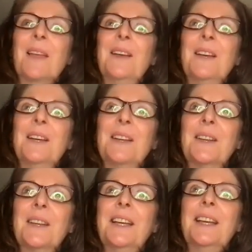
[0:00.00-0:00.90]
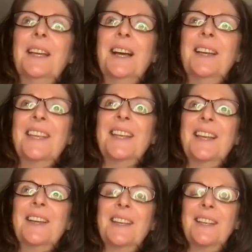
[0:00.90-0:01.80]
I think
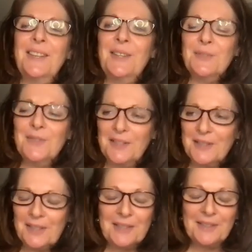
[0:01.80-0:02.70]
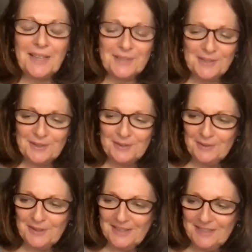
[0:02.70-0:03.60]
I use that
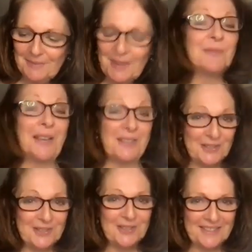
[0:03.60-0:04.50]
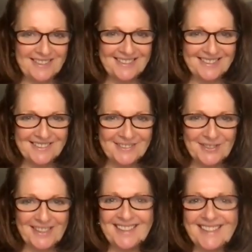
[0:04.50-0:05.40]
to my advantage, and it's a
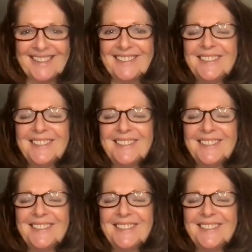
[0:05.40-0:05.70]
strength,